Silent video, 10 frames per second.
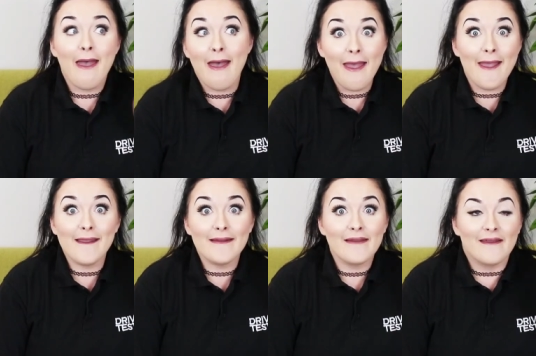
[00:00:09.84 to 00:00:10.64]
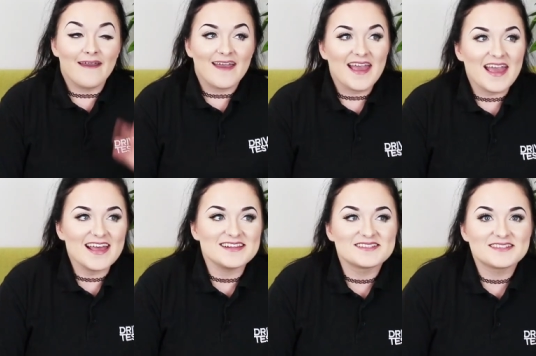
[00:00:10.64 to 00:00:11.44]
hey,
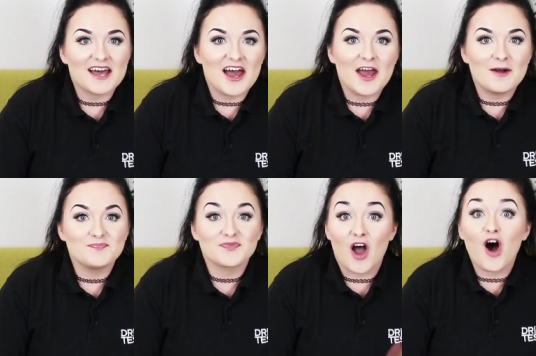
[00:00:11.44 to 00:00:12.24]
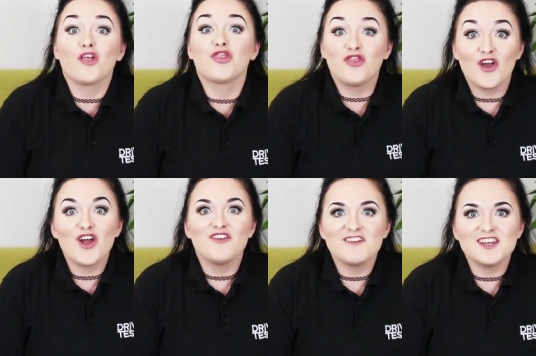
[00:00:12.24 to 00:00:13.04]
it's our
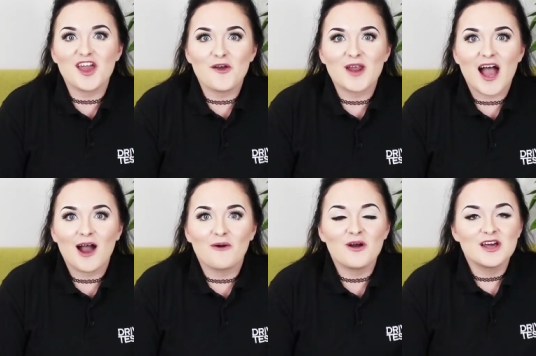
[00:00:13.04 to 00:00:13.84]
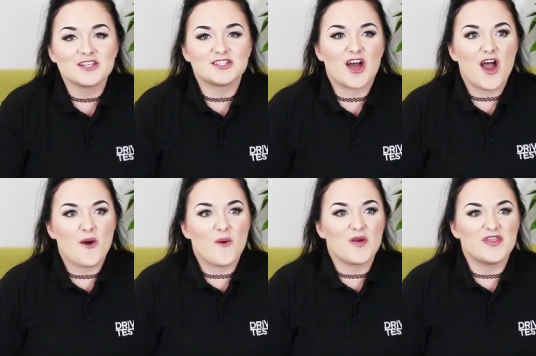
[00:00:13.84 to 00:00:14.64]
third video now,
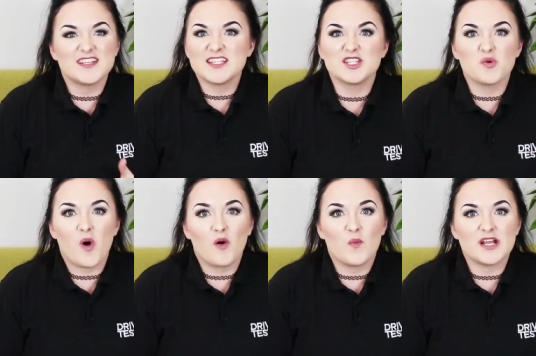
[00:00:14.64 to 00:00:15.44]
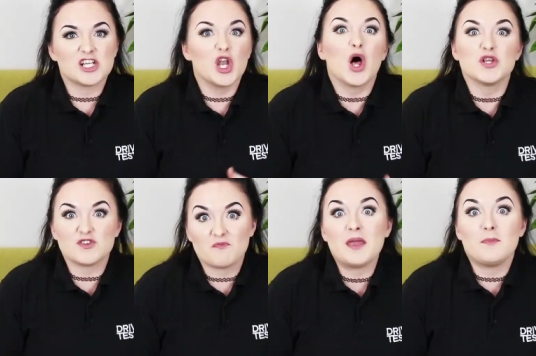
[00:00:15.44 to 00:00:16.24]
so this is the one which lots
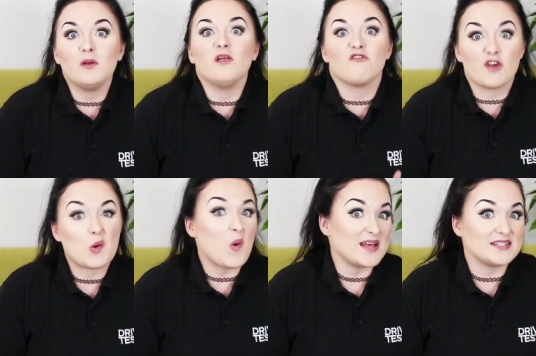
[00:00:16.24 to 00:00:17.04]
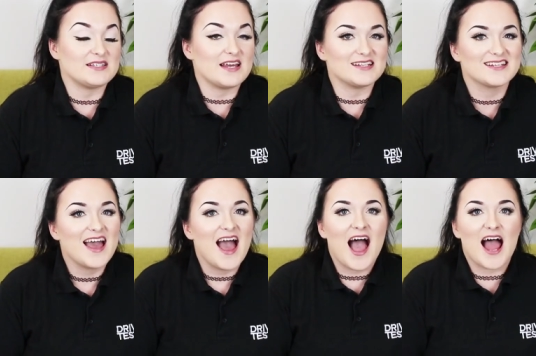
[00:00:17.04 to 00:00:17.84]
of people have requested,
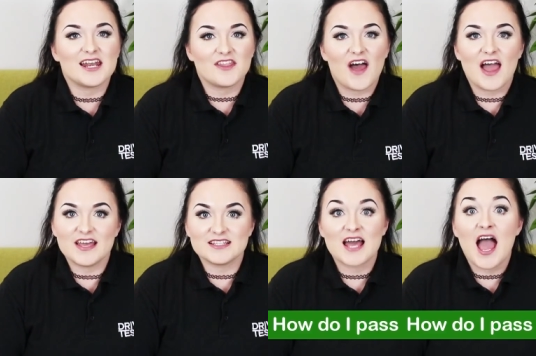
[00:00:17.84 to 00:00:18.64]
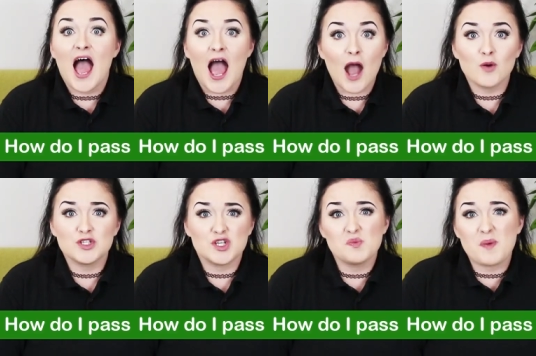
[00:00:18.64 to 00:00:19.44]
and that is, how
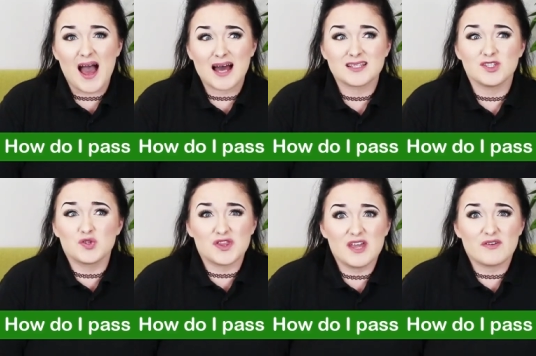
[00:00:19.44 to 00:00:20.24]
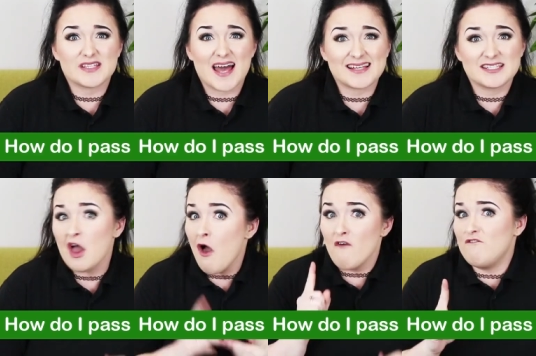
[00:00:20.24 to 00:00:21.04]
do you pass your theory test
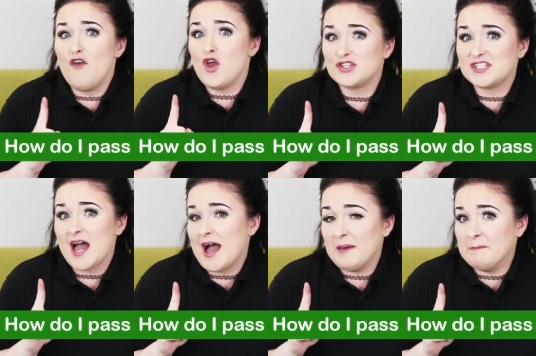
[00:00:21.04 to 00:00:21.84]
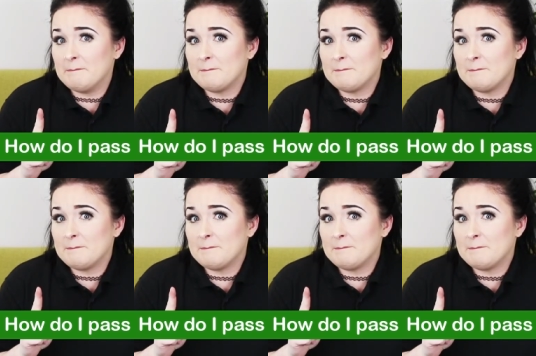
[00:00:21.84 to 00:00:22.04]
first time?